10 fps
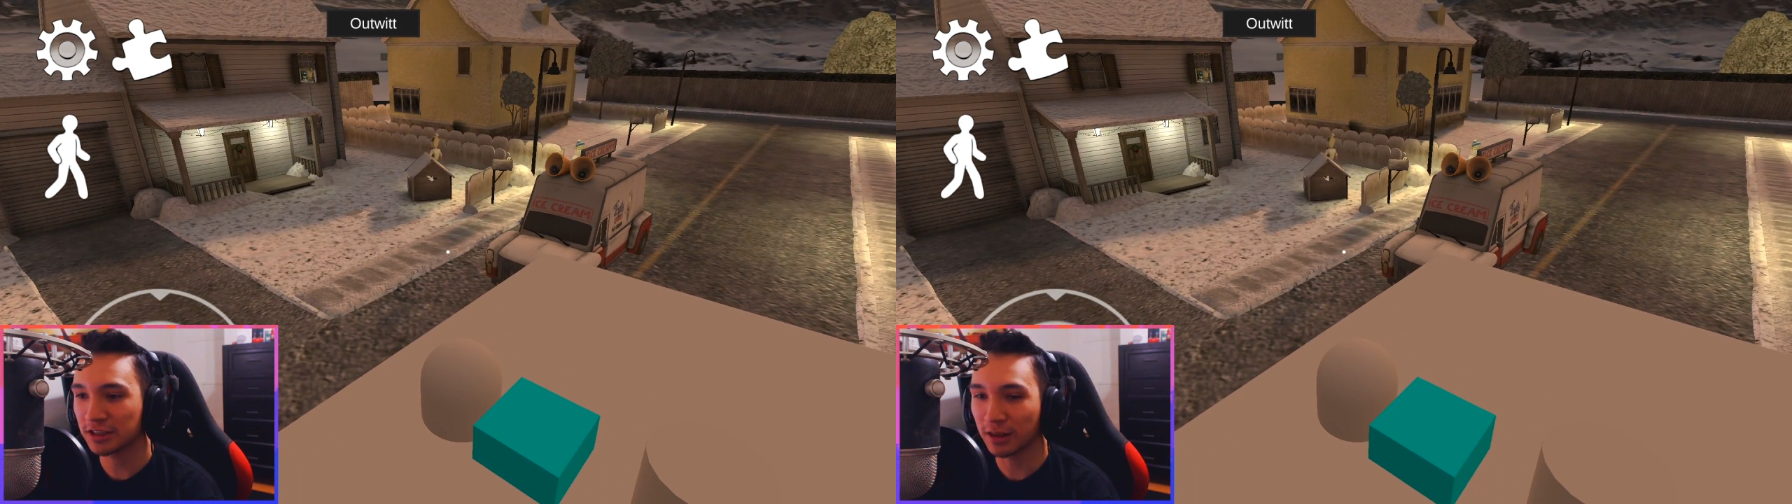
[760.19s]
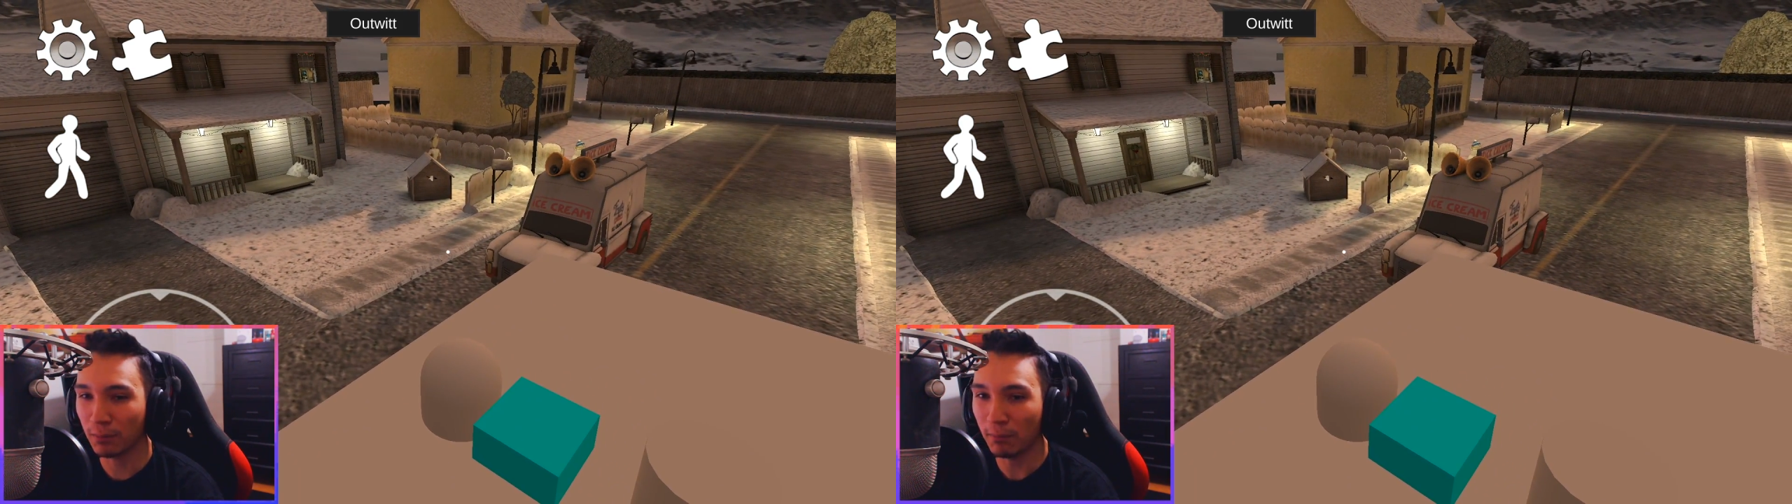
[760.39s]

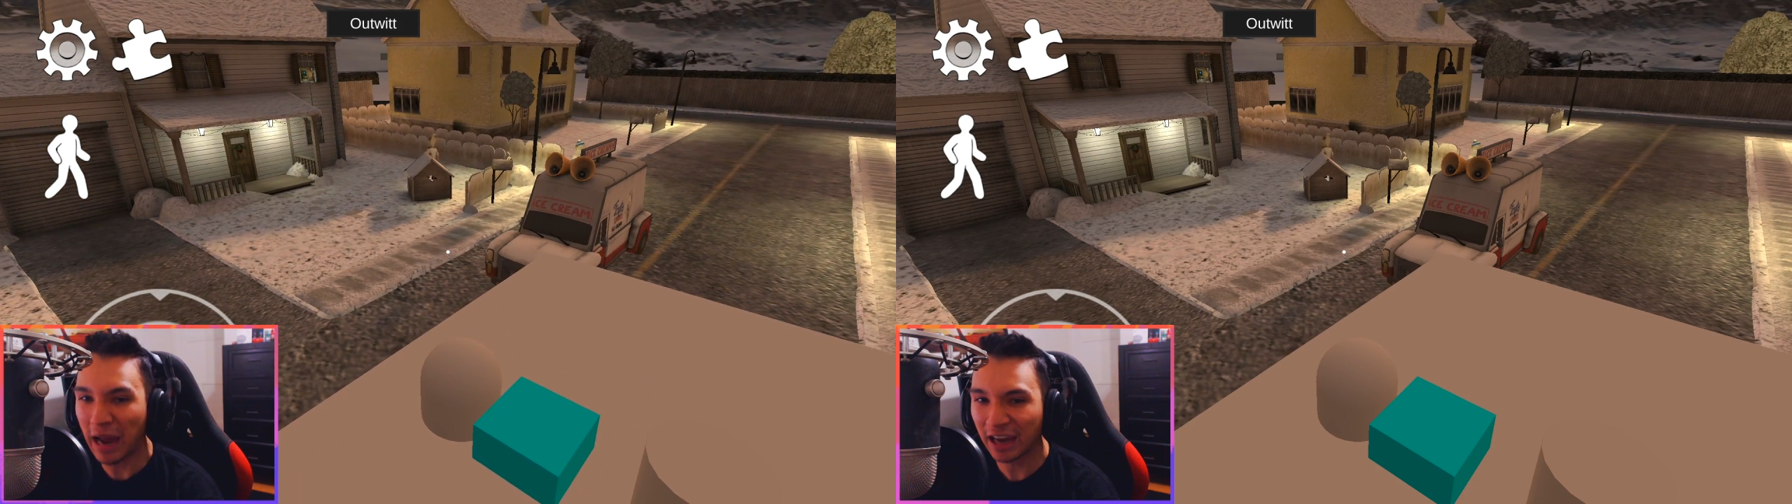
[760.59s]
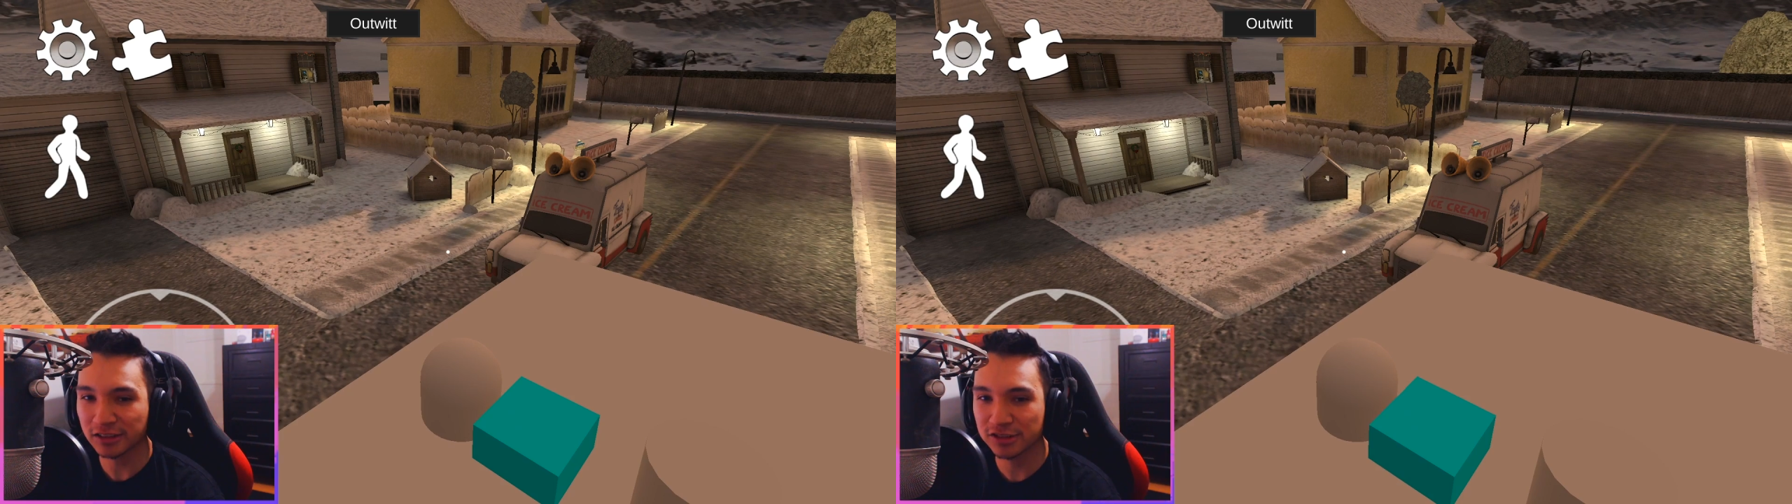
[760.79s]
to the
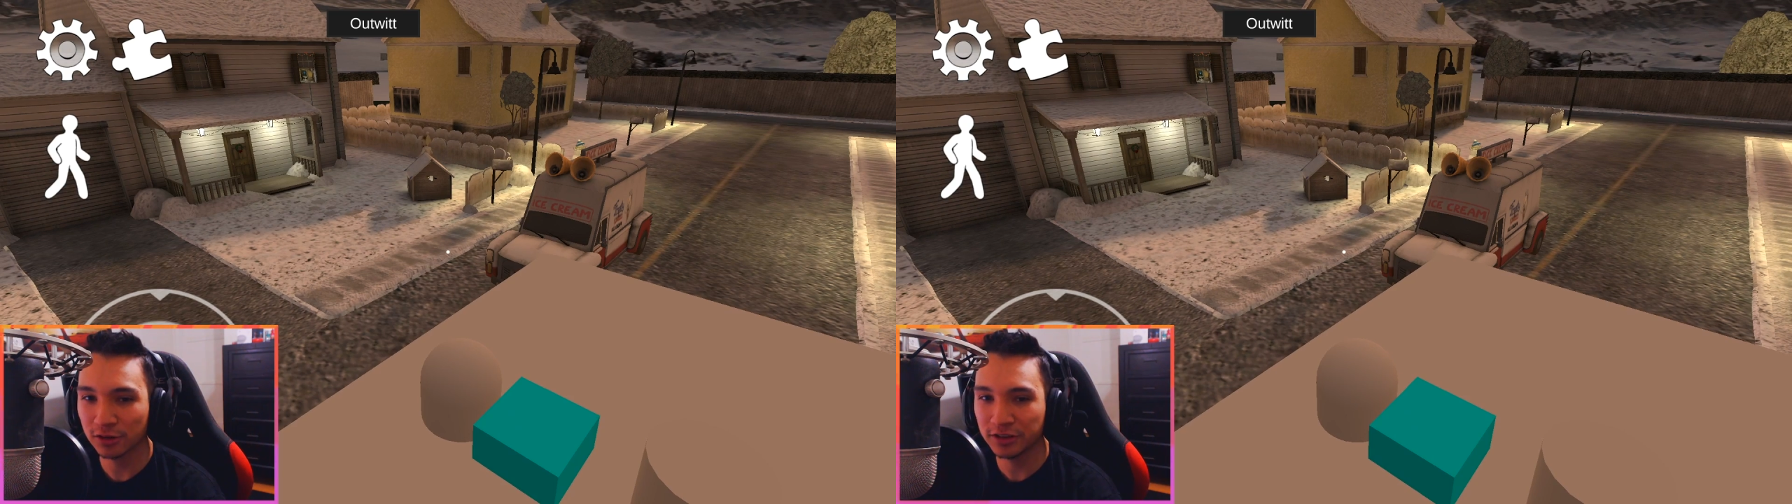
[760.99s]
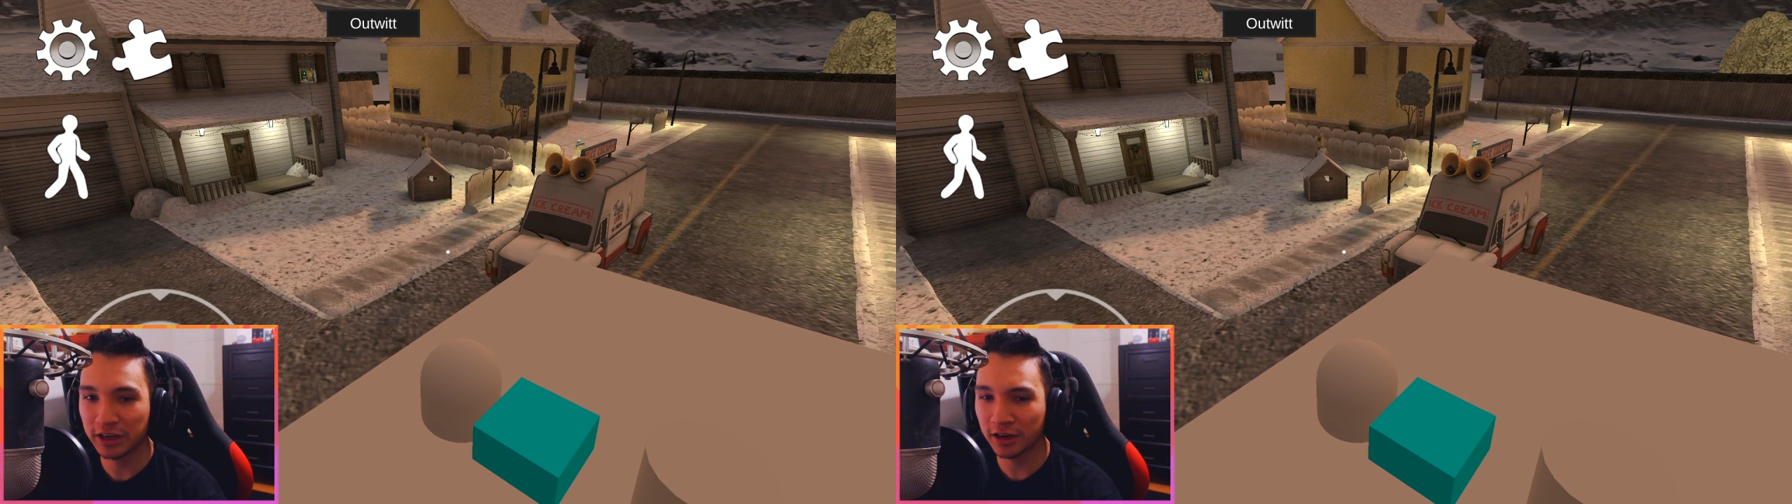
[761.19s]
max
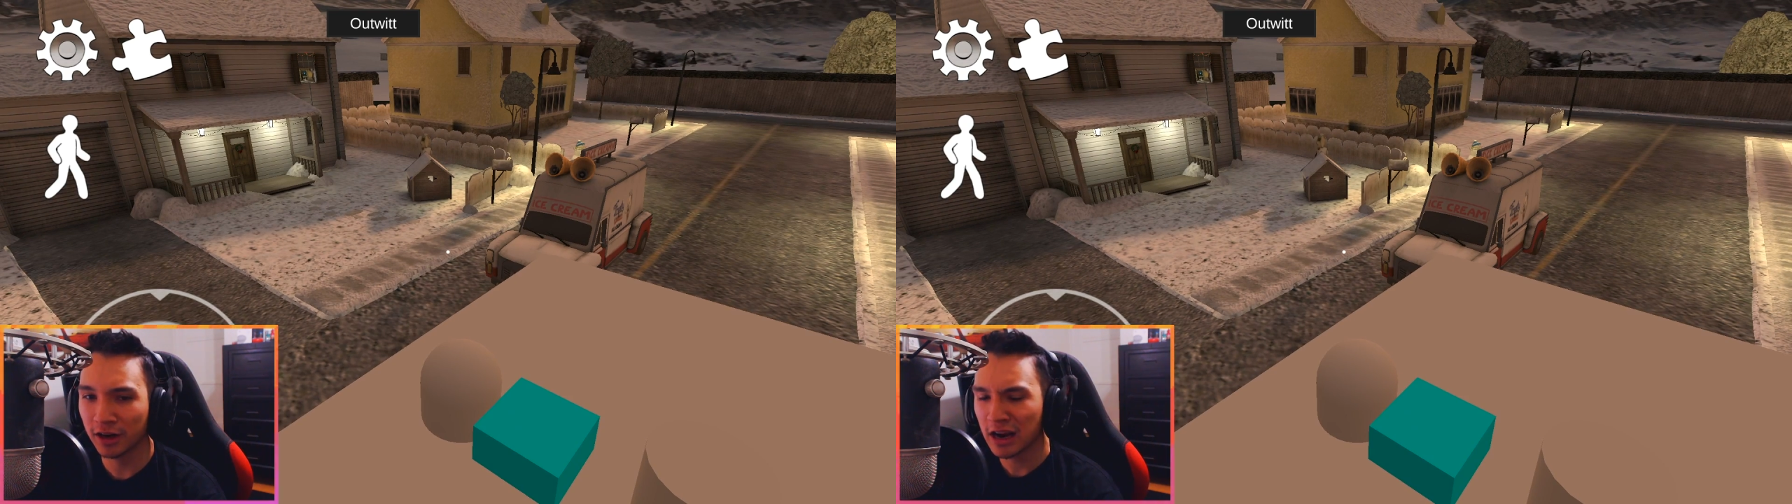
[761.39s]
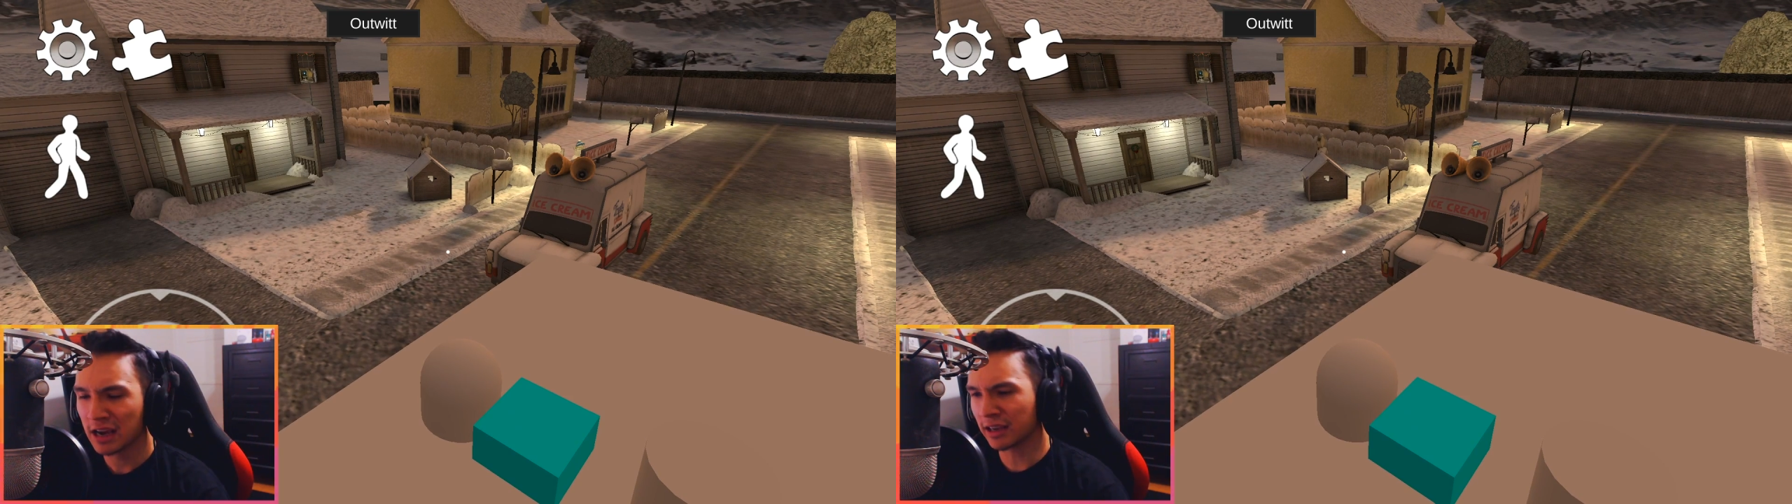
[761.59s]
over here.